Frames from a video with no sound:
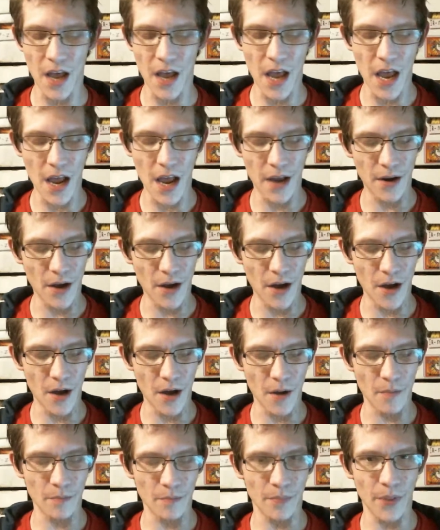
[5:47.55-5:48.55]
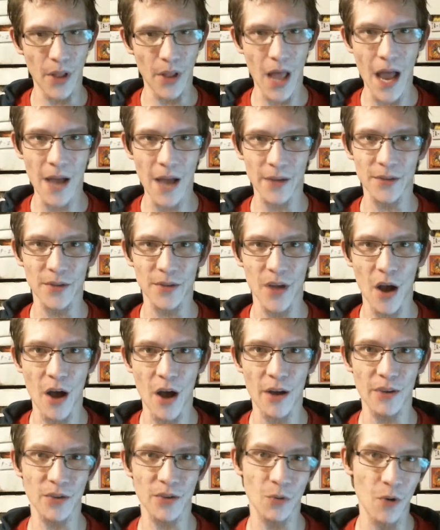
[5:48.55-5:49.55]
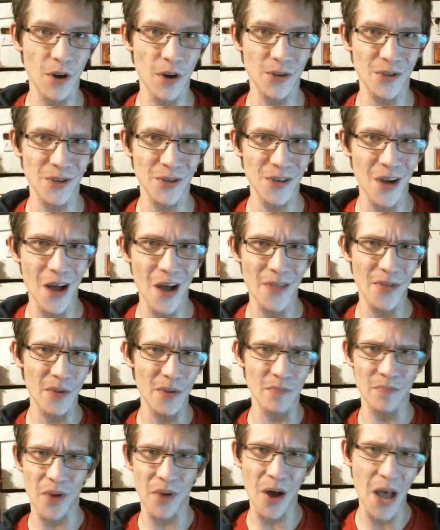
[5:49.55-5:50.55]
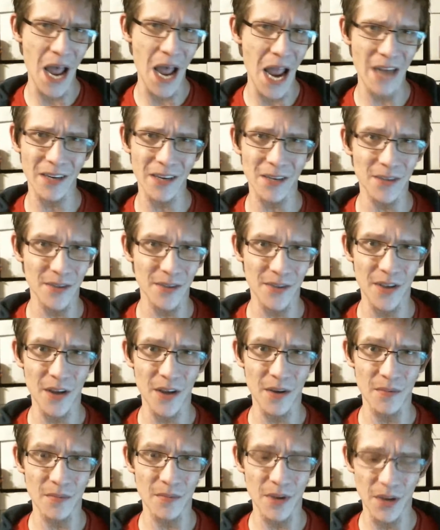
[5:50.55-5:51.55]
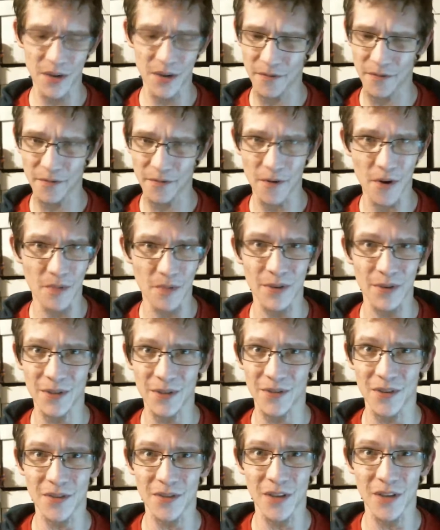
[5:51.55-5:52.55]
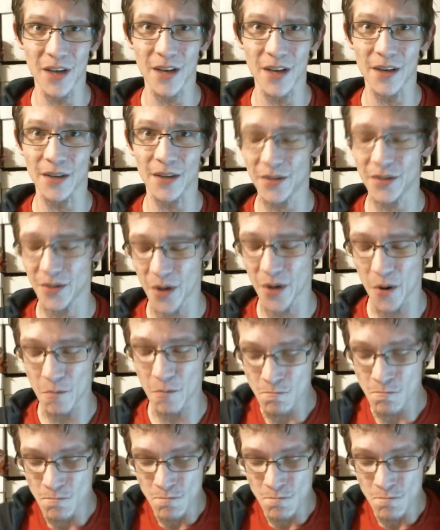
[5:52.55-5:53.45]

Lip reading: And Black Squadron got their butt handed to them in front of Princess Leia. So,